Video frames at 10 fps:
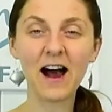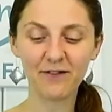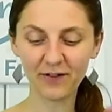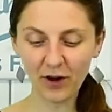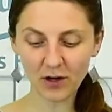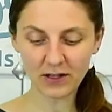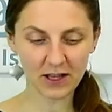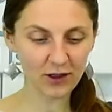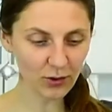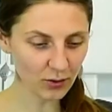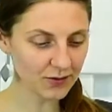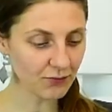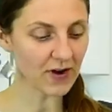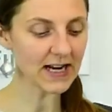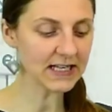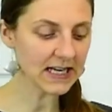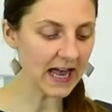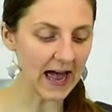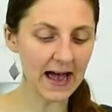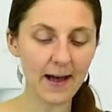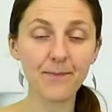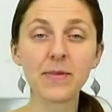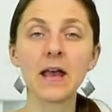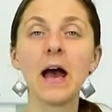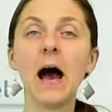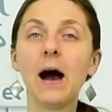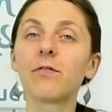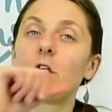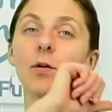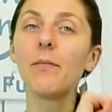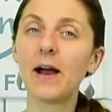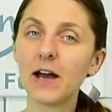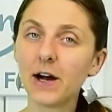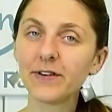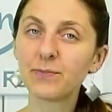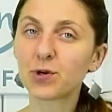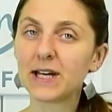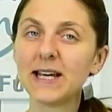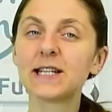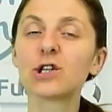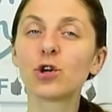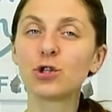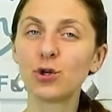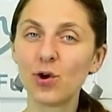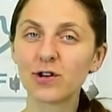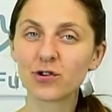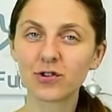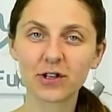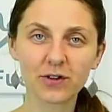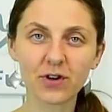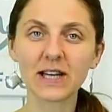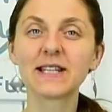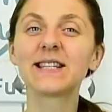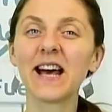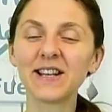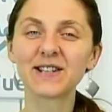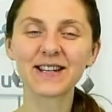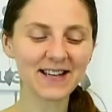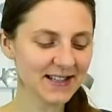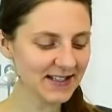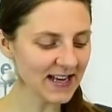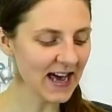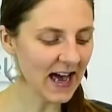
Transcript: I've got those ready. I've got my oven preheated on 200 degrees Celsius,